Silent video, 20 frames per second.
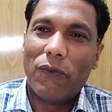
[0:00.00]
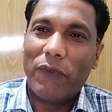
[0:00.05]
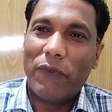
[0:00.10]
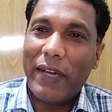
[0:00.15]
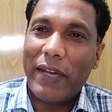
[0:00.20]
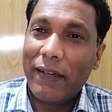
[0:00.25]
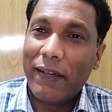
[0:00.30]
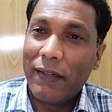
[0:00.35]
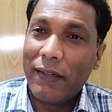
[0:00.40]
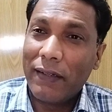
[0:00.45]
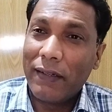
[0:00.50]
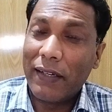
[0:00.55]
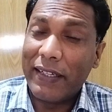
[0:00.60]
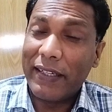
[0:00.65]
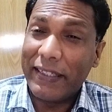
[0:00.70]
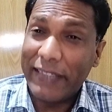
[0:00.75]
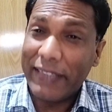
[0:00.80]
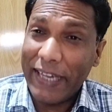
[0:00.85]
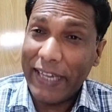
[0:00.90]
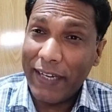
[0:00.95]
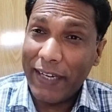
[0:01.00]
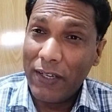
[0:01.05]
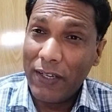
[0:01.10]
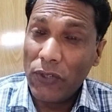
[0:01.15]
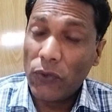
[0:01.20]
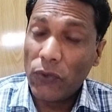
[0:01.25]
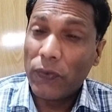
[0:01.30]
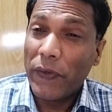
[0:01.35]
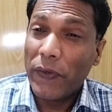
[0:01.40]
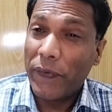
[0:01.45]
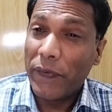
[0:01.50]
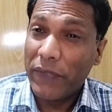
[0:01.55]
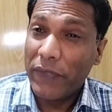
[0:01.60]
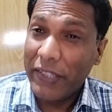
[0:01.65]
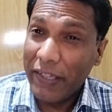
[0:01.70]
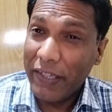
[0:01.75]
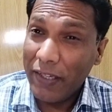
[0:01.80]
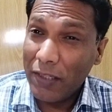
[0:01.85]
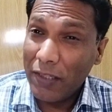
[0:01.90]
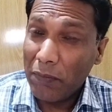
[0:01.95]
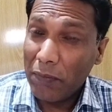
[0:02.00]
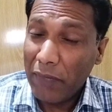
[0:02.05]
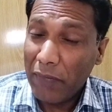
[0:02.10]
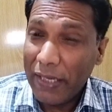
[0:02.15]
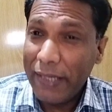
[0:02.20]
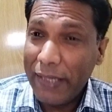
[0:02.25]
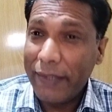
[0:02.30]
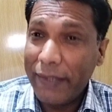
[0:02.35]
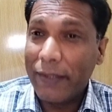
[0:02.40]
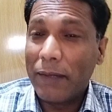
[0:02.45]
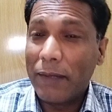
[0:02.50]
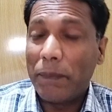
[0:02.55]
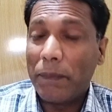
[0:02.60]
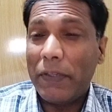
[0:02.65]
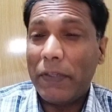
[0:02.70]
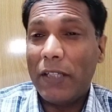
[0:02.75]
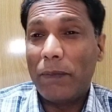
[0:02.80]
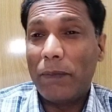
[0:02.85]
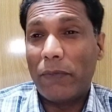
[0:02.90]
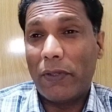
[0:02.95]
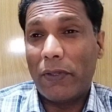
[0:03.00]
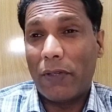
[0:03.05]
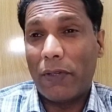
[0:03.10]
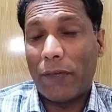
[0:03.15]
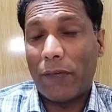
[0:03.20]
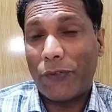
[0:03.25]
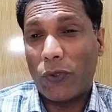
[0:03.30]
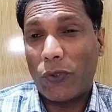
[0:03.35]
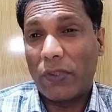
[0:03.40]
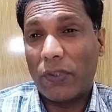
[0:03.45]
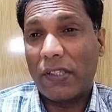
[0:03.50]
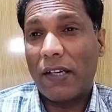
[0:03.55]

When ten to fifteen million people of your